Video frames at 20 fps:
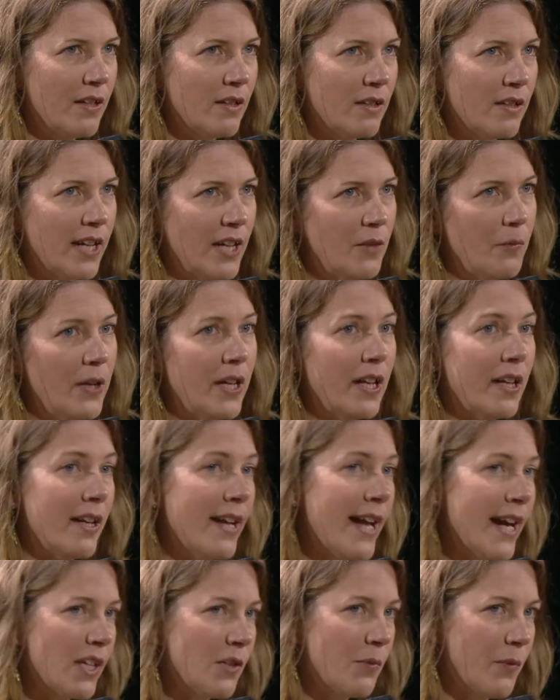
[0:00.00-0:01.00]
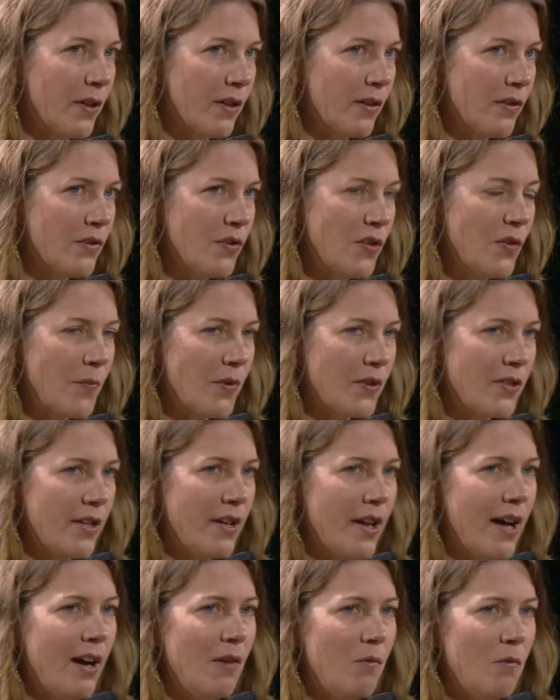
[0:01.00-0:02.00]
can we connect with consumers
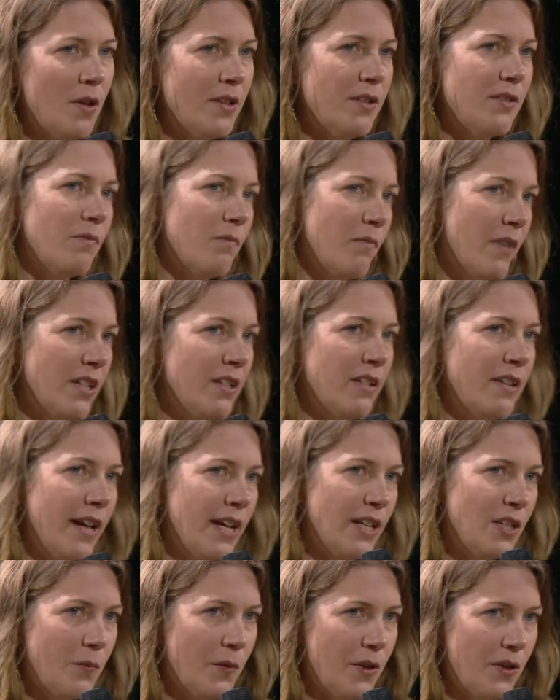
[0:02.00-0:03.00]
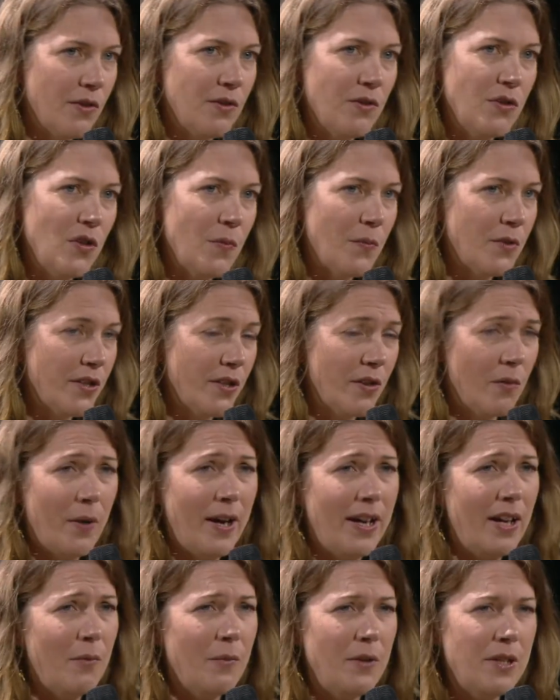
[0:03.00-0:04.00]
and what resonates with consumers in the
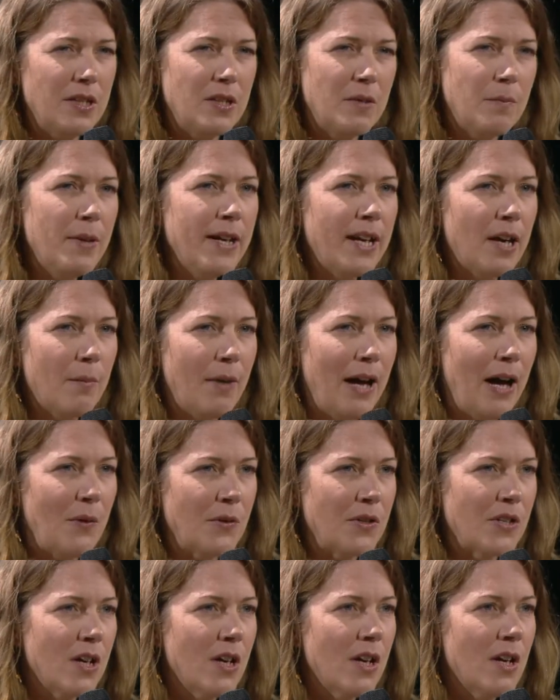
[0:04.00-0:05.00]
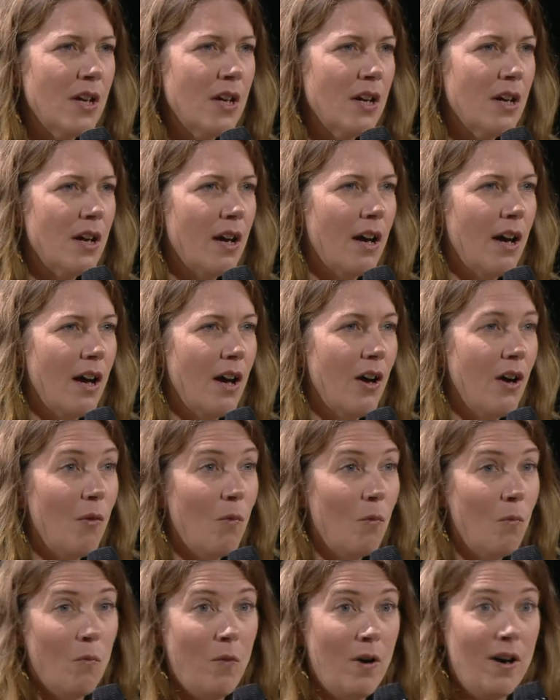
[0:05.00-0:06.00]
way that we speak about
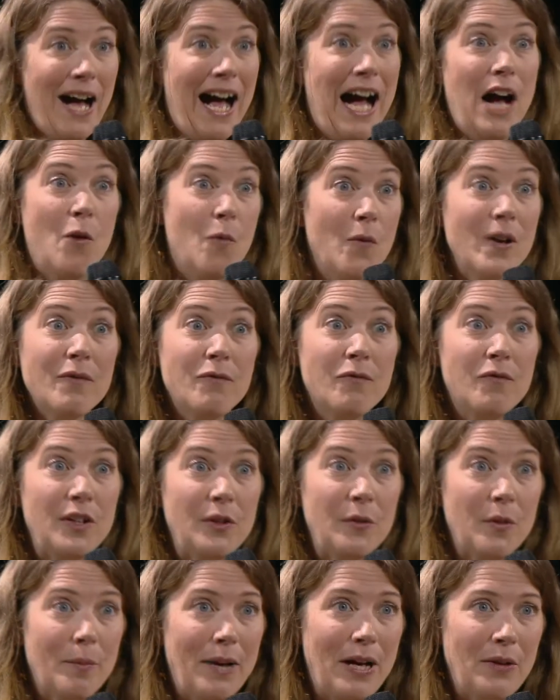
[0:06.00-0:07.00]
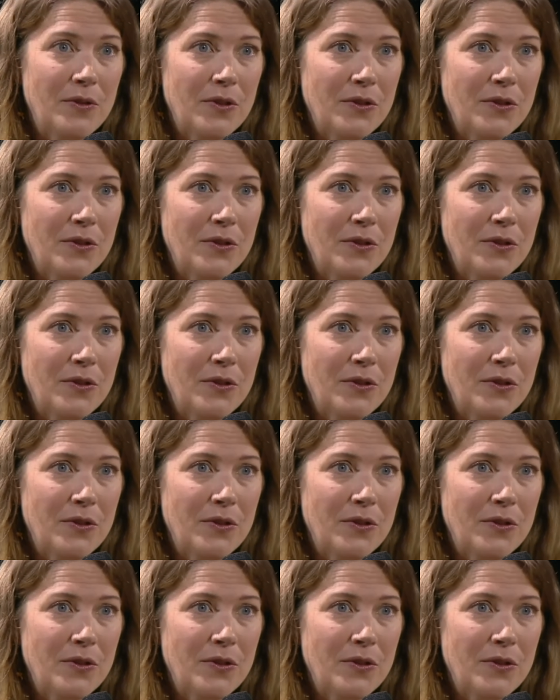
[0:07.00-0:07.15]
how we feel about the